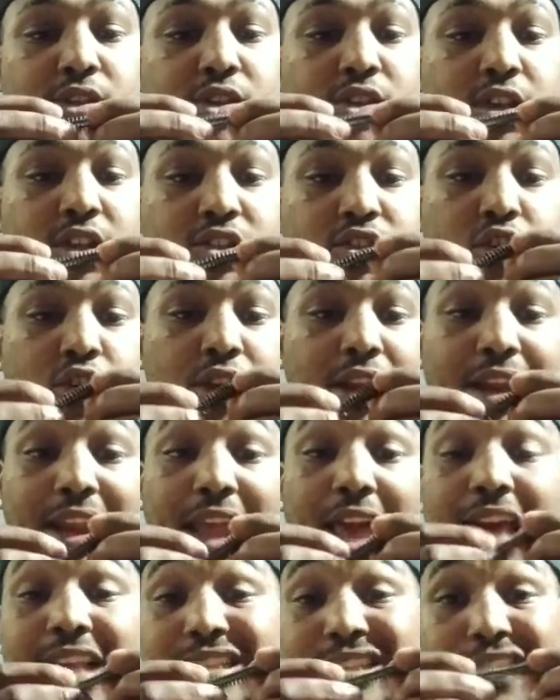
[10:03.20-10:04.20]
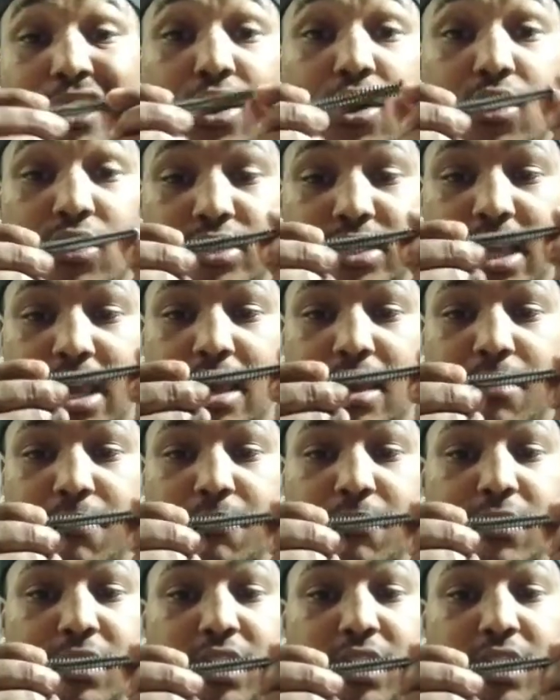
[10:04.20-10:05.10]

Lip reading: It's going to last a long time.